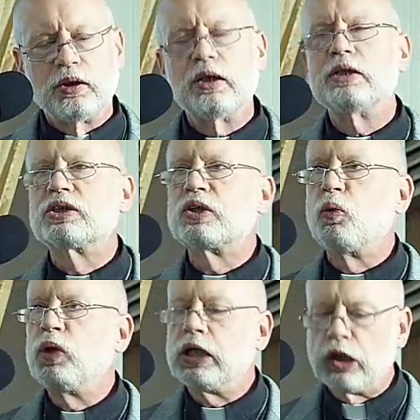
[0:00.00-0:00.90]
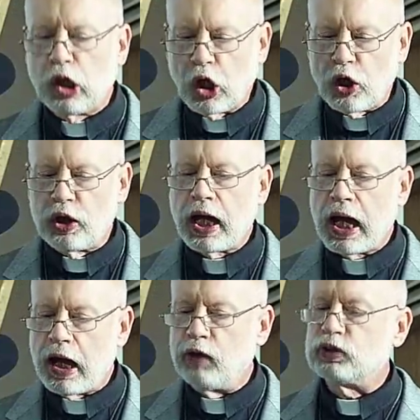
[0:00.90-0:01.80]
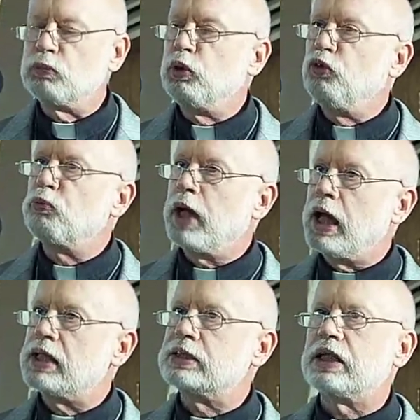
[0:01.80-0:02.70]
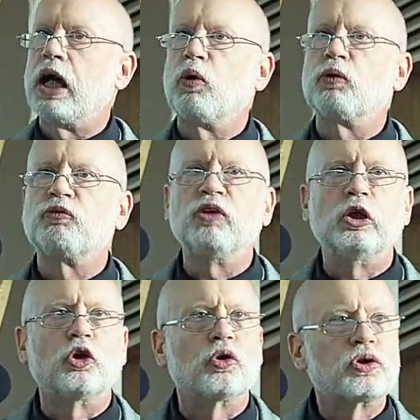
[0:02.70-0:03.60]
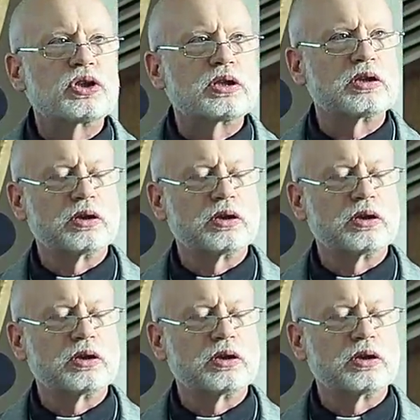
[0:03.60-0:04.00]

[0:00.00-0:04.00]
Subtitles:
is so we can learn how to move past our fears.